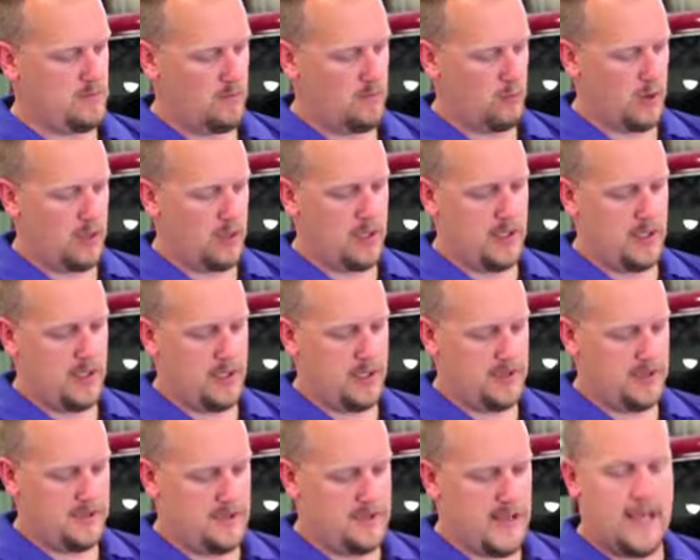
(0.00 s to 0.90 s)
we're going
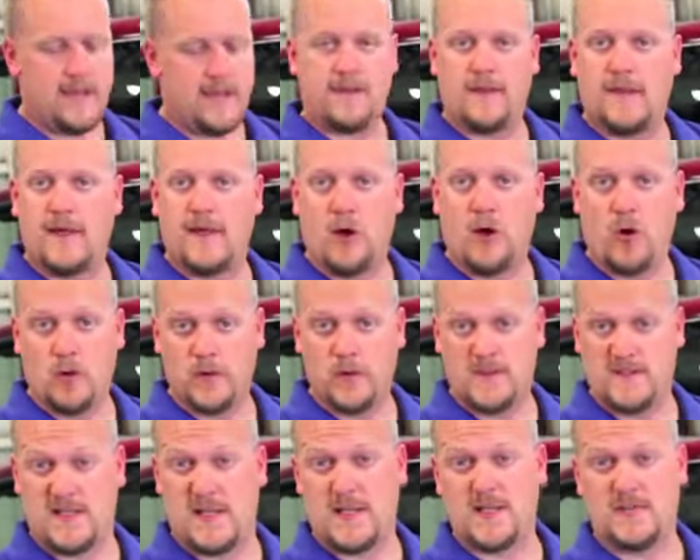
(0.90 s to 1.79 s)
to take that
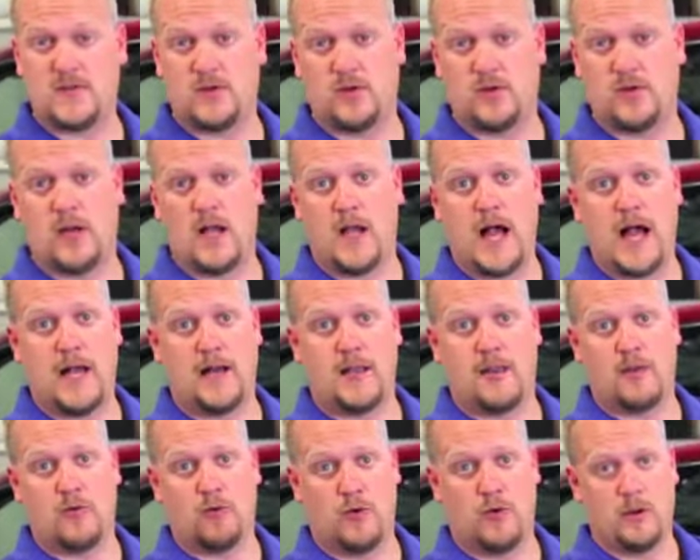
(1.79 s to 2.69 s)
old sensor out
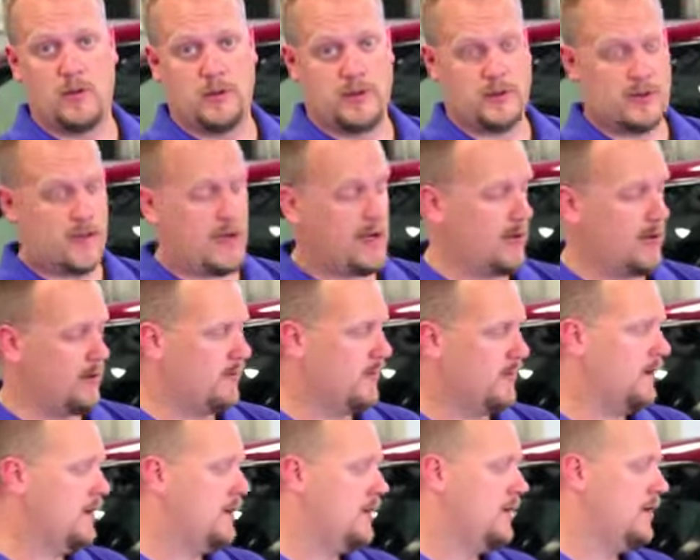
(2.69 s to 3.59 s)
of the rim and tire.
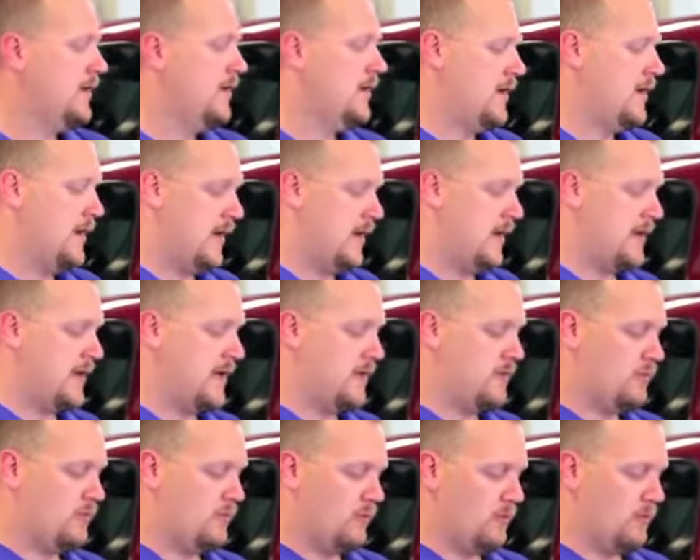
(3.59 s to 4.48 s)
And
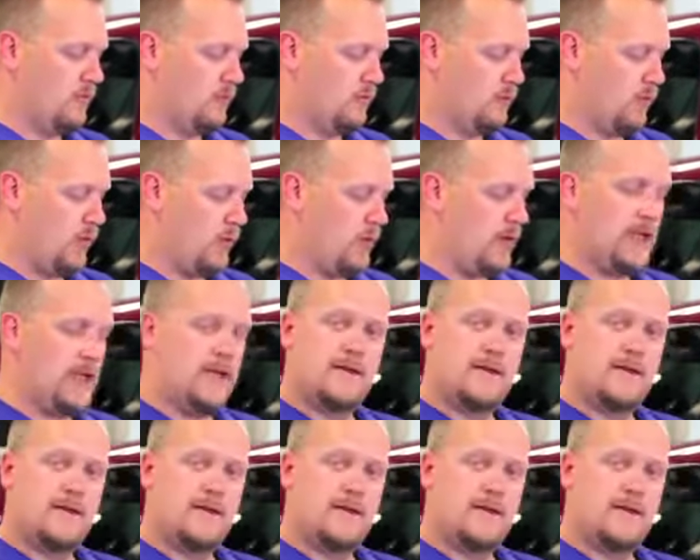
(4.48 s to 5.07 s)
then what we need